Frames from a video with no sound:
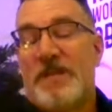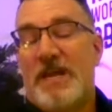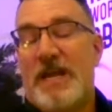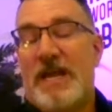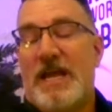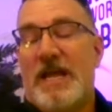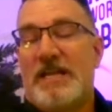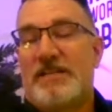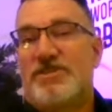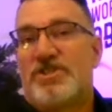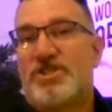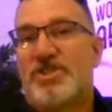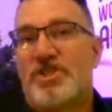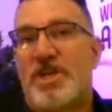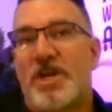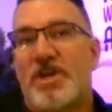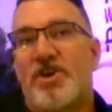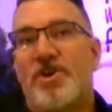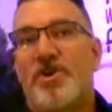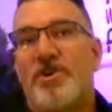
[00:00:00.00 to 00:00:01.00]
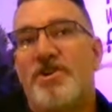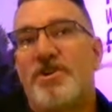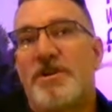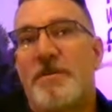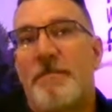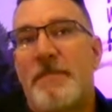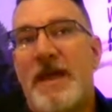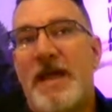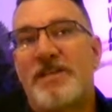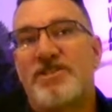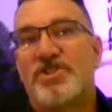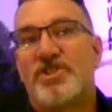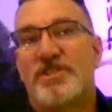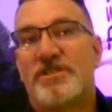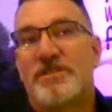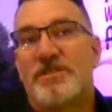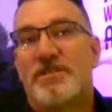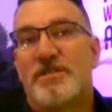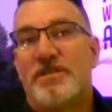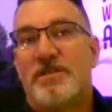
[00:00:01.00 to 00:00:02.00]
I just I couldn't
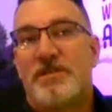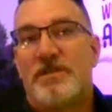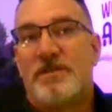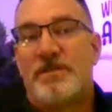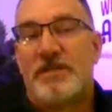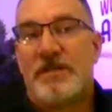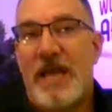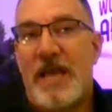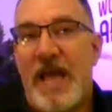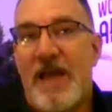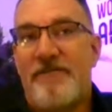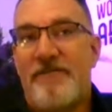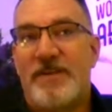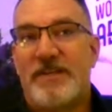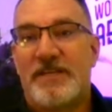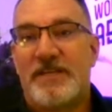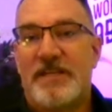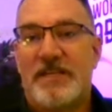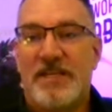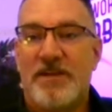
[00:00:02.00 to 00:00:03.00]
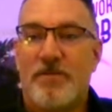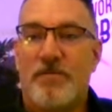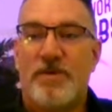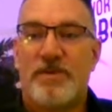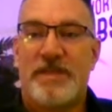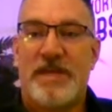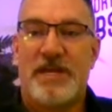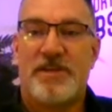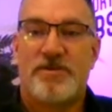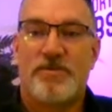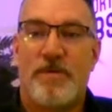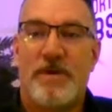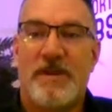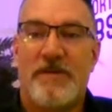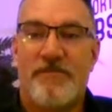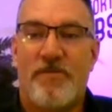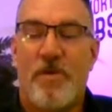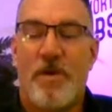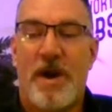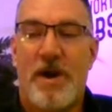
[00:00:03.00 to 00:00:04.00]
imagine having to deal with that
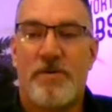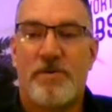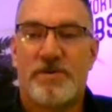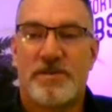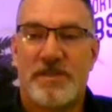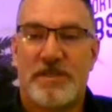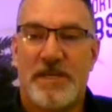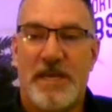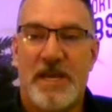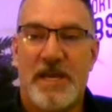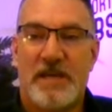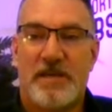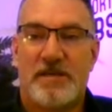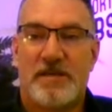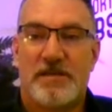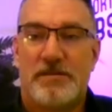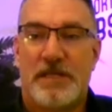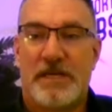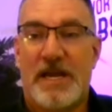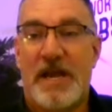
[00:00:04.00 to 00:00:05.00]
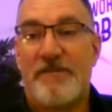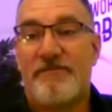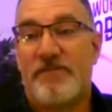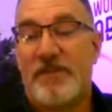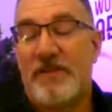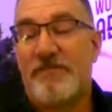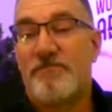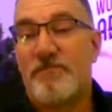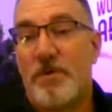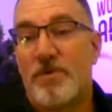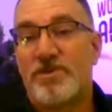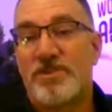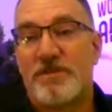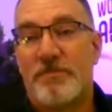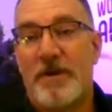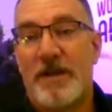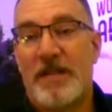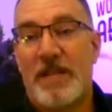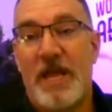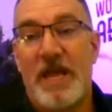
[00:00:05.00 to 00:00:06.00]
24 hours a day. Like I've lived most
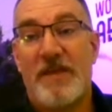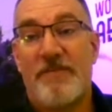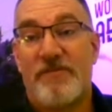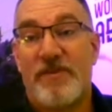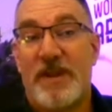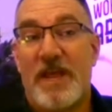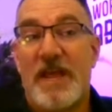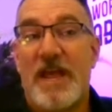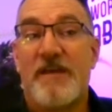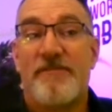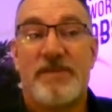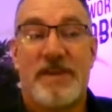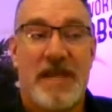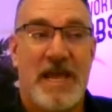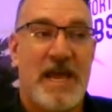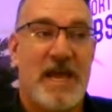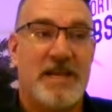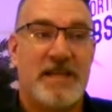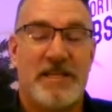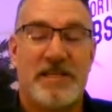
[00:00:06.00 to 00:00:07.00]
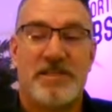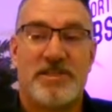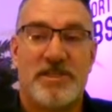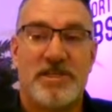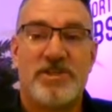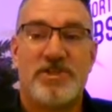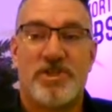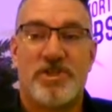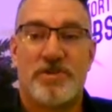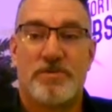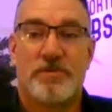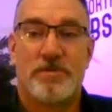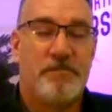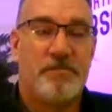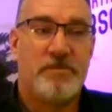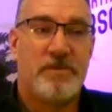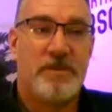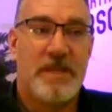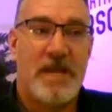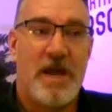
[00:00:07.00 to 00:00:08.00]
of my life and I haven't had this issue.
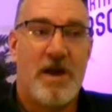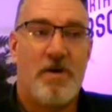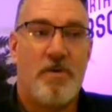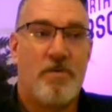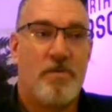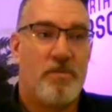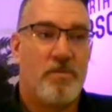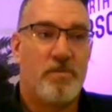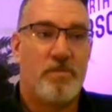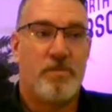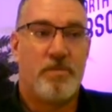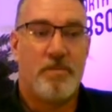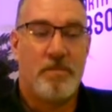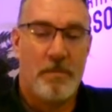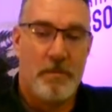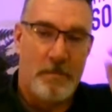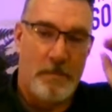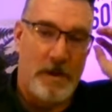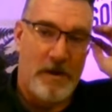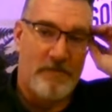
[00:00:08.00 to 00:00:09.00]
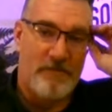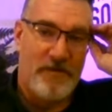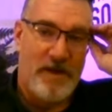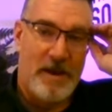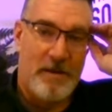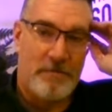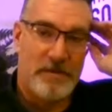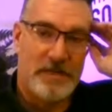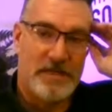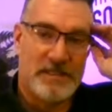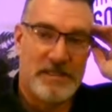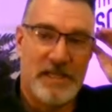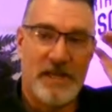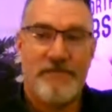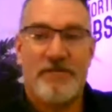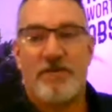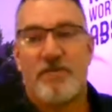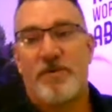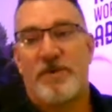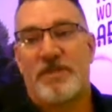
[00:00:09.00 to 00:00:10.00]
Now my family's
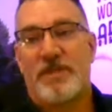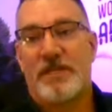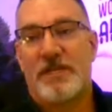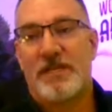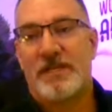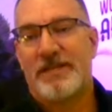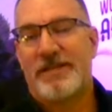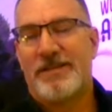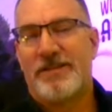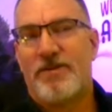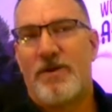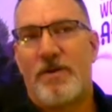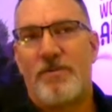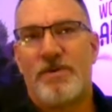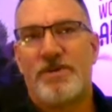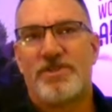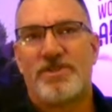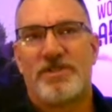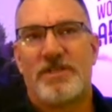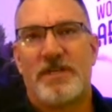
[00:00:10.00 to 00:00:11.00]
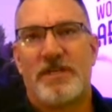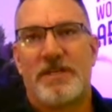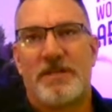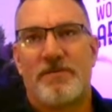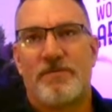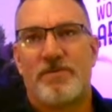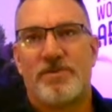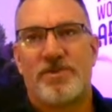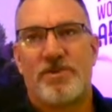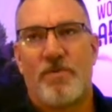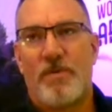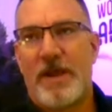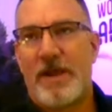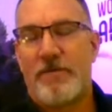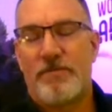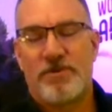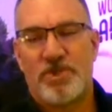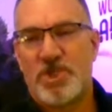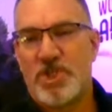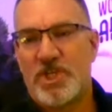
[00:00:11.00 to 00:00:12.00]
living with it and you know I wish that it was a way it
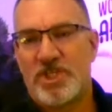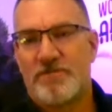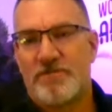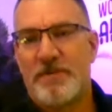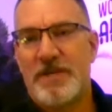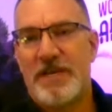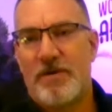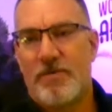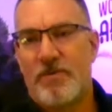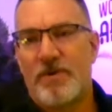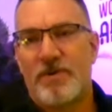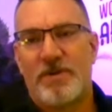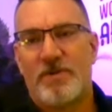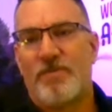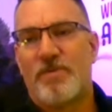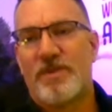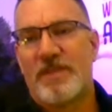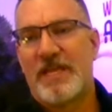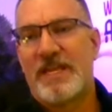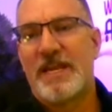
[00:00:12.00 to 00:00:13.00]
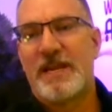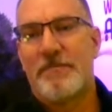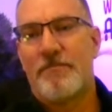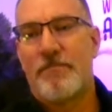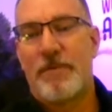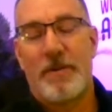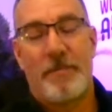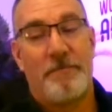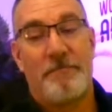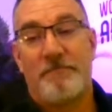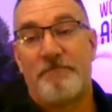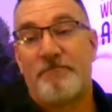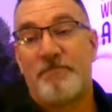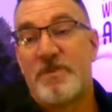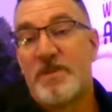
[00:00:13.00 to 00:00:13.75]
was just me. Would, they didn't but